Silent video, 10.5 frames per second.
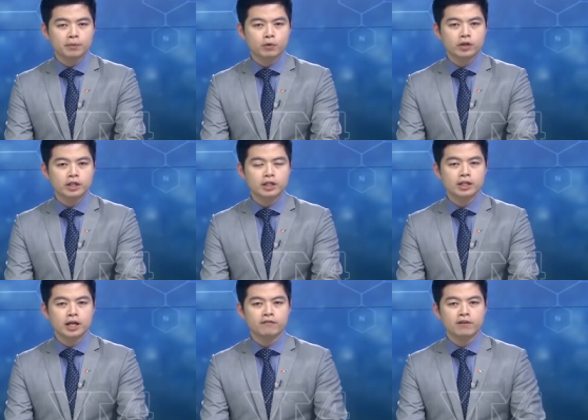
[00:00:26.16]
Our reporter
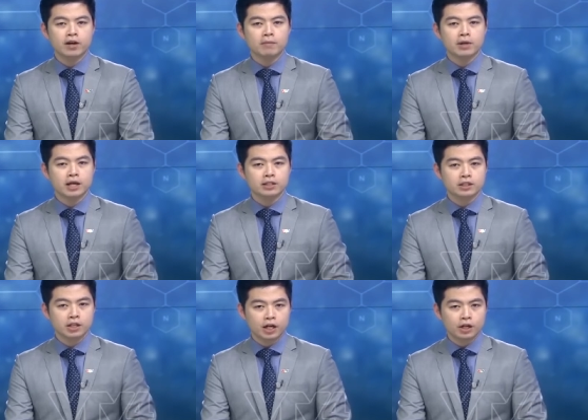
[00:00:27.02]
Lina Pham has
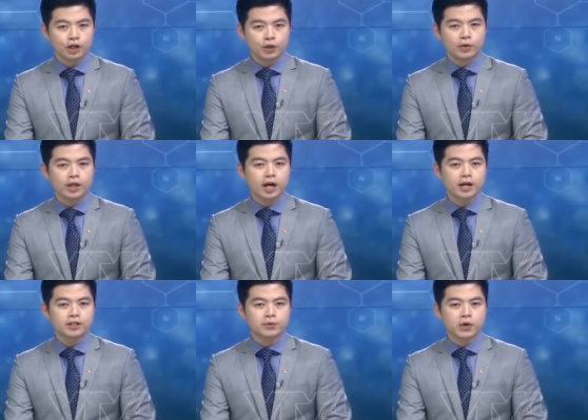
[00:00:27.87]
a talk with the
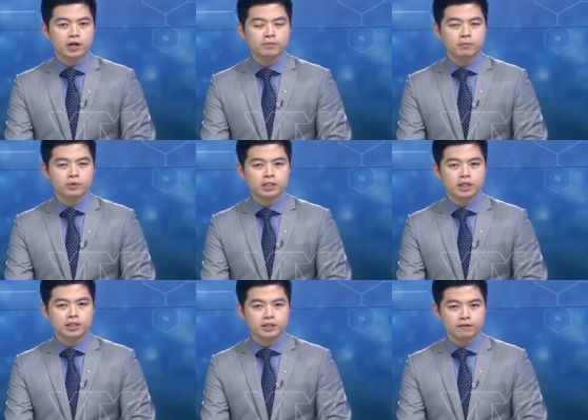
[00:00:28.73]
highest
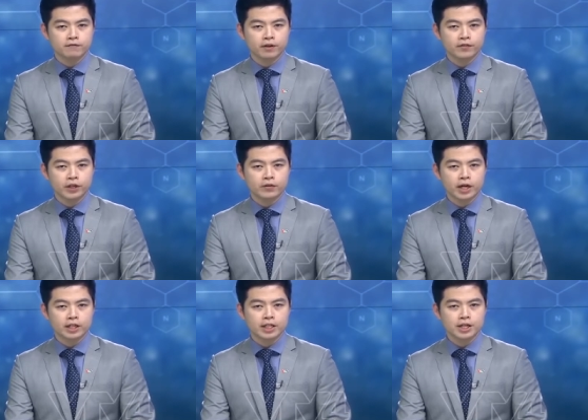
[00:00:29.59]
representative of the
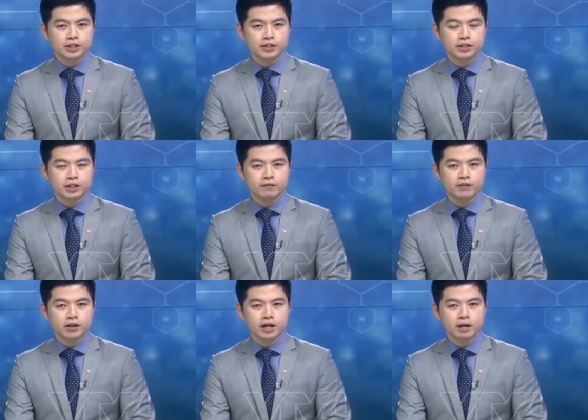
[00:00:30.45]
United Nations
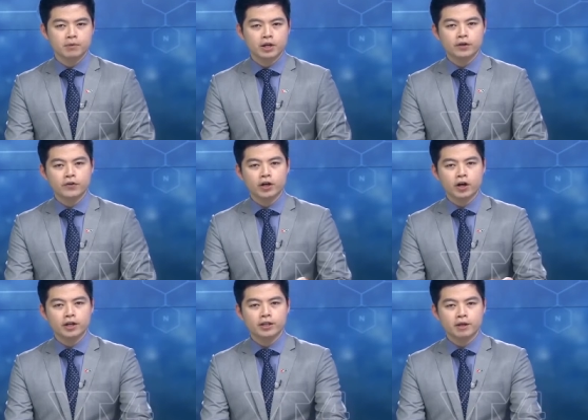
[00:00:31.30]
in Vietnam
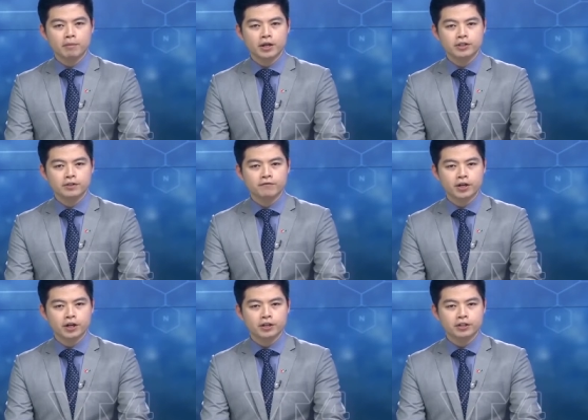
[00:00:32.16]
regarding the mentioned
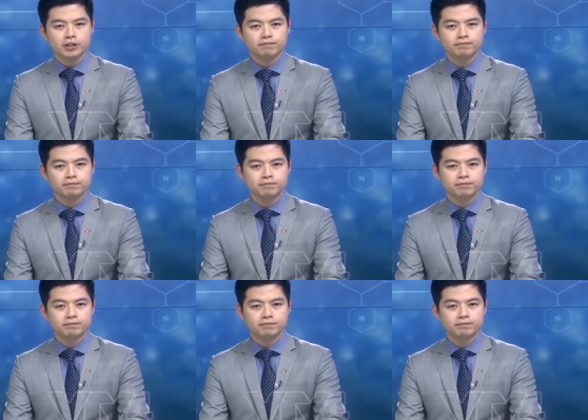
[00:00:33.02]
figures.